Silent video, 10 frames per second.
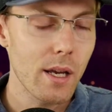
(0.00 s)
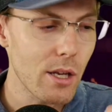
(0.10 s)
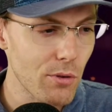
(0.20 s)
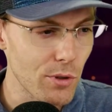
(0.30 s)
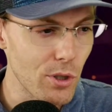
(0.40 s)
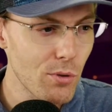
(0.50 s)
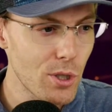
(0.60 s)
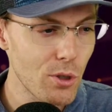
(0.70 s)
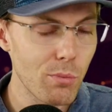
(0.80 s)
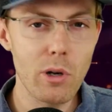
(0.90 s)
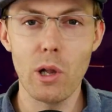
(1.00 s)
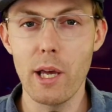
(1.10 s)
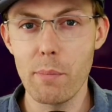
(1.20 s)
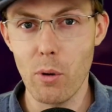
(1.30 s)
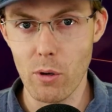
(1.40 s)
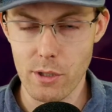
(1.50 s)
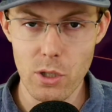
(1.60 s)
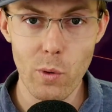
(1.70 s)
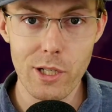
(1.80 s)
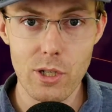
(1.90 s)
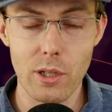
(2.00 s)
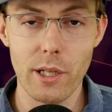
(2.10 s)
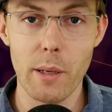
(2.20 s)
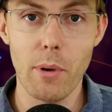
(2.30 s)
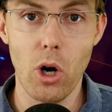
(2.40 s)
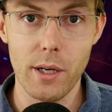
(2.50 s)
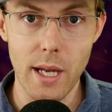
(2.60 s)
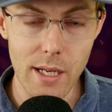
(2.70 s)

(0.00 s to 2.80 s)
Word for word: either YouTube clip or Twitch clip on